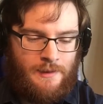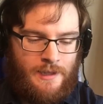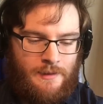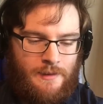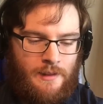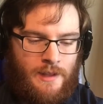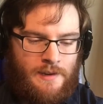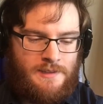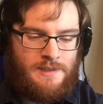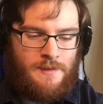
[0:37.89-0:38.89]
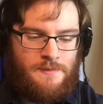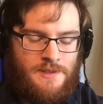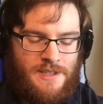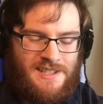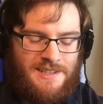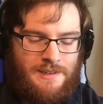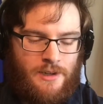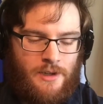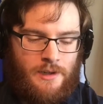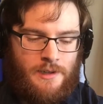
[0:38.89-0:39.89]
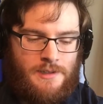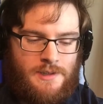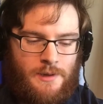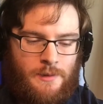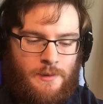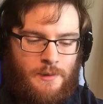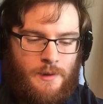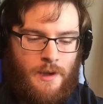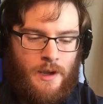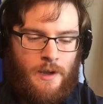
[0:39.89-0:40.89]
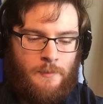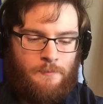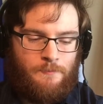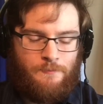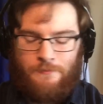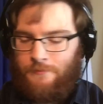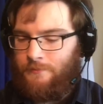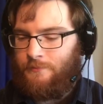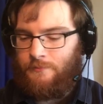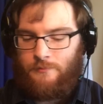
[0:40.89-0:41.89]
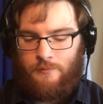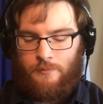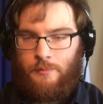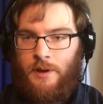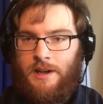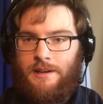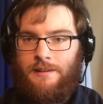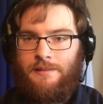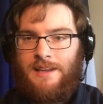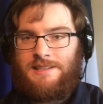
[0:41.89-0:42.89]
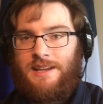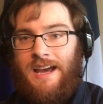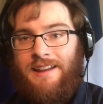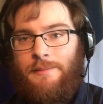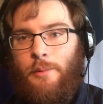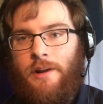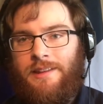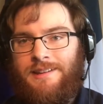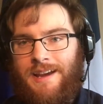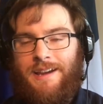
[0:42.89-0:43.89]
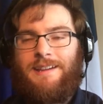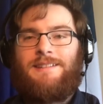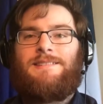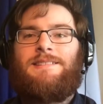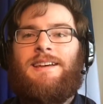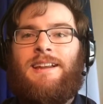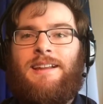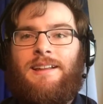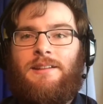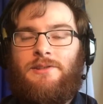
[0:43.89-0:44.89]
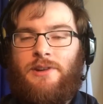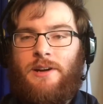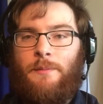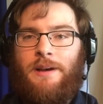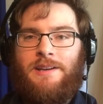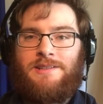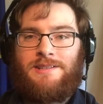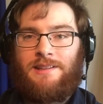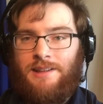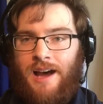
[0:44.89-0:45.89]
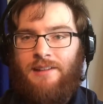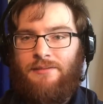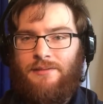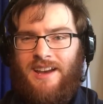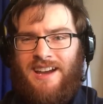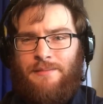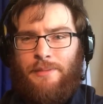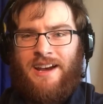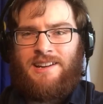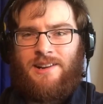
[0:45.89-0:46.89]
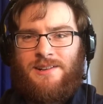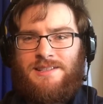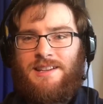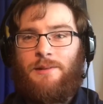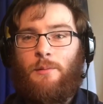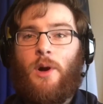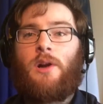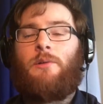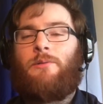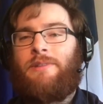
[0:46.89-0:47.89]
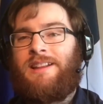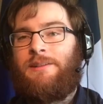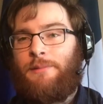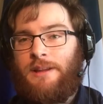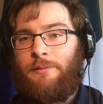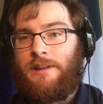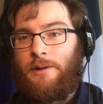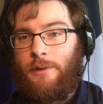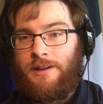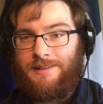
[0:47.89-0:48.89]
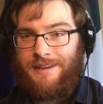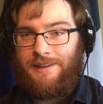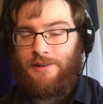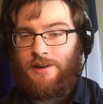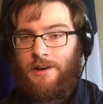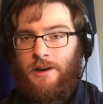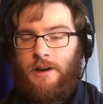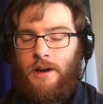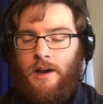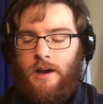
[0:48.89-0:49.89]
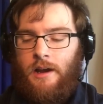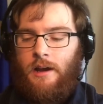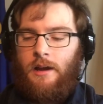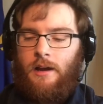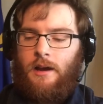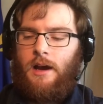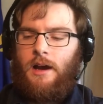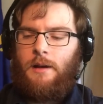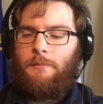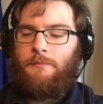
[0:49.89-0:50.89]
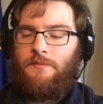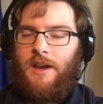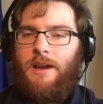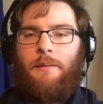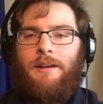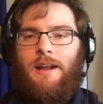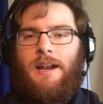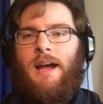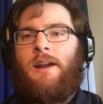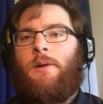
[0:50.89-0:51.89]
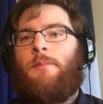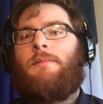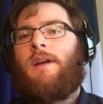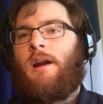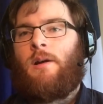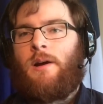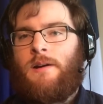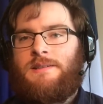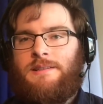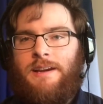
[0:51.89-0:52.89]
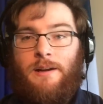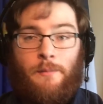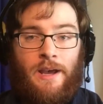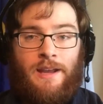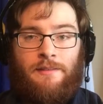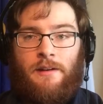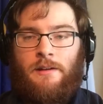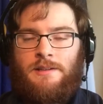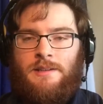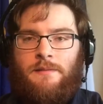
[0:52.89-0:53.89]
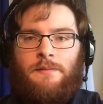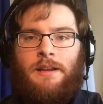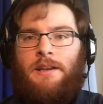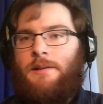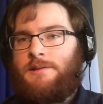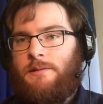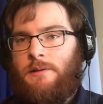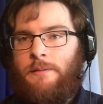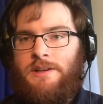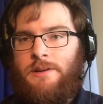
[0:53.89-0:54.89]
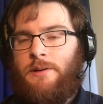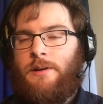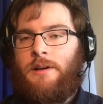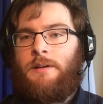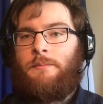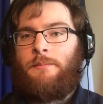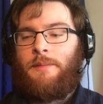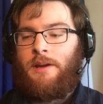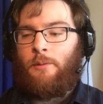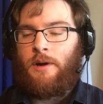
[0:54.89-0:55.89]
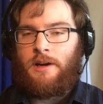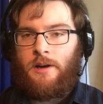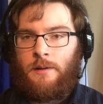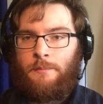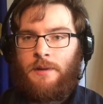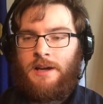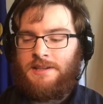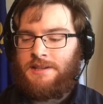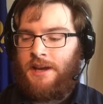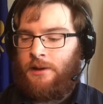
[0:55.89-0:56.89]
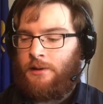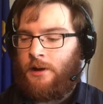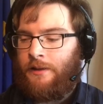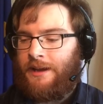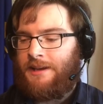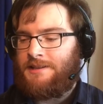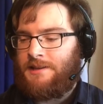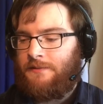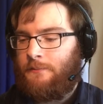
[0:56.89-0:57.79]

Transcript: Like, a lot of this stuff just isn't good on its own. But that's the kind of the point of the deck, is that Draco Pals is a lot of kind of bad cards that work really, really, really well together. Now, I mean, I know not all cards in the deck are bad. There are stuff like, Skull Combat Joker can be a one-card scale and all that kind of stuff.